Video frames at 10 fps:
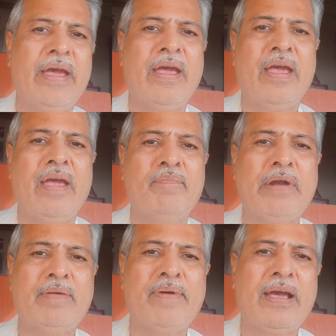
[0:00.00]

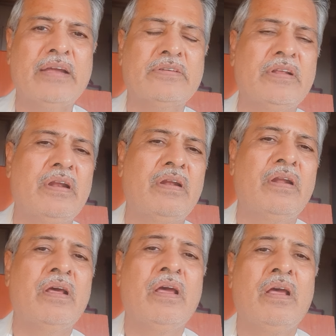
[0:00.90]
multi-baggers
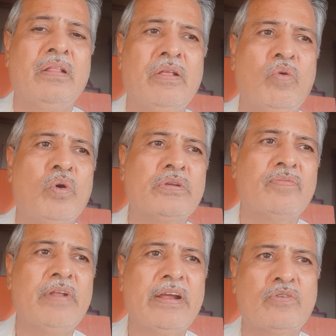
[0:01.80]
in the course
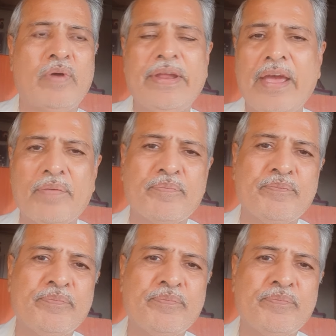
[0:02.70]
of the next 1 year.